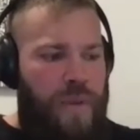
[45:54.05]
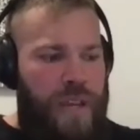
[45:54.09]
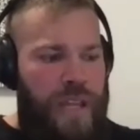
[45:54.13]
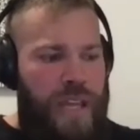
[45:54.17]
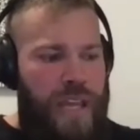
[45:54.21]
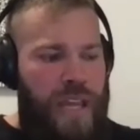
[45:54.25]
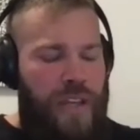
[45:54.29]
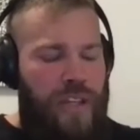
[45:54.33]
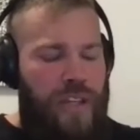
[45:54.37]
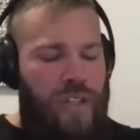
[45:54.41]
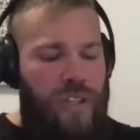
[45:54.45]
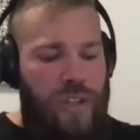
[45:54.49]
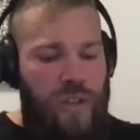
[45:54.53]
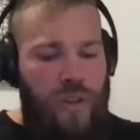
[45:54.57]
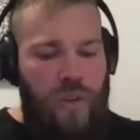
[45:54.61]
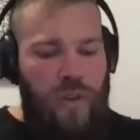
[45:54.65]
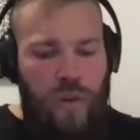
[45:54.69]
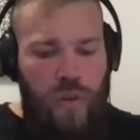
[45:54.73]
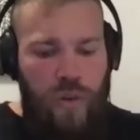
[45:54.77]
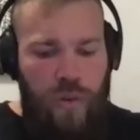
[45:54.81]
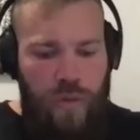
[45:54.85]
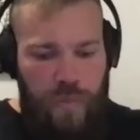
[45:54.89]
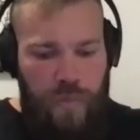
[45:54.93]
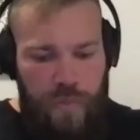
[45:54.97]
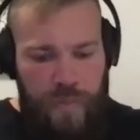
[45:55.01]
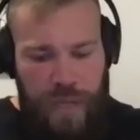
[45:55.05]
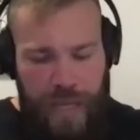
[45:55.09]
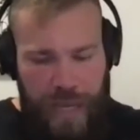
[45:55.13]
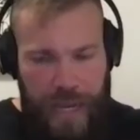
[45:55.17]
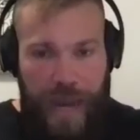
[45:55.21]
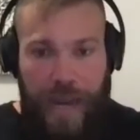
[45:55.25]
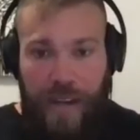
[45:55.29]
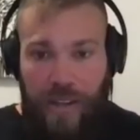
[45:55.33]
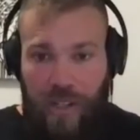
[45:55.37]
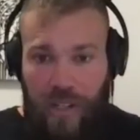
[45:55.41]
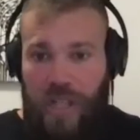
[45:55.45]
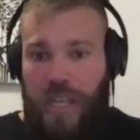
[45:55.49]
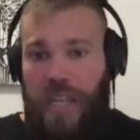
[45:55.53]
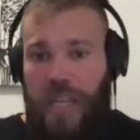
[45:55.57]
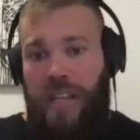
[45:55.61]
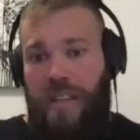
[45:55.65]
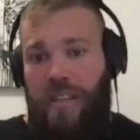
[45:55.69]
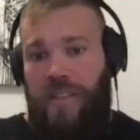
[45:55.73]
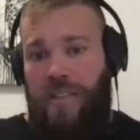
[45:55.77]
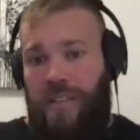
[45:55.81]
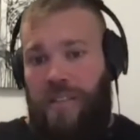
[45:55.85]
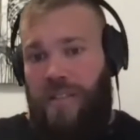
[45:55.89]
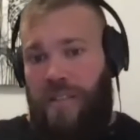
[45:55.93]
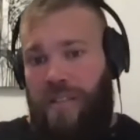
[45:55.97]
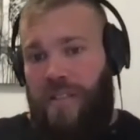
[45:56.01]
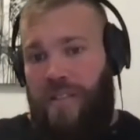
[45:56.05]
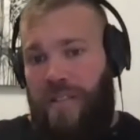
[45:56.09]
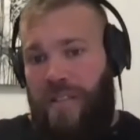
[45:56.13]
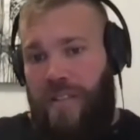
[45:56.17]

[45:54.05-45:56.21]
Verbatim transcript: but he had 2 PhDs